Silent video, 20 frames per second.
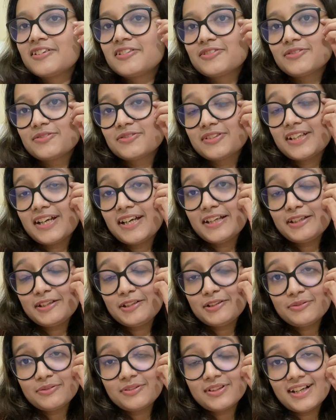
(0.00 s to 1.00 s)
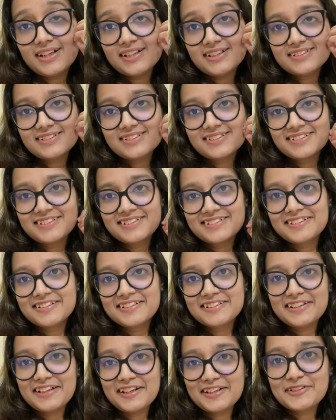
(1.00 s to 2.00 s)
So thank you guys.
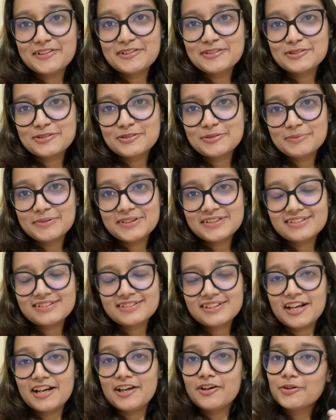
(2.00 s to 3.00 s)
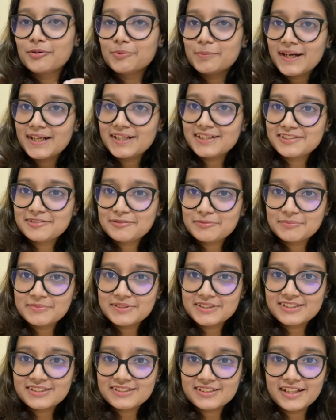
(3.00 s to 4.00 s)
Thank you so much. I hope I didn't
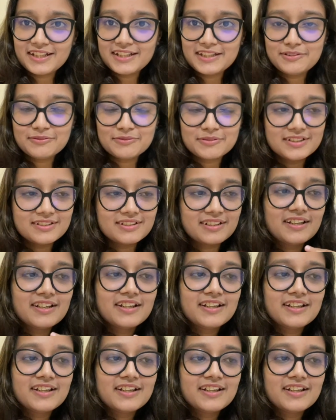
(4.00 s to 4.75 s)
miss anyone.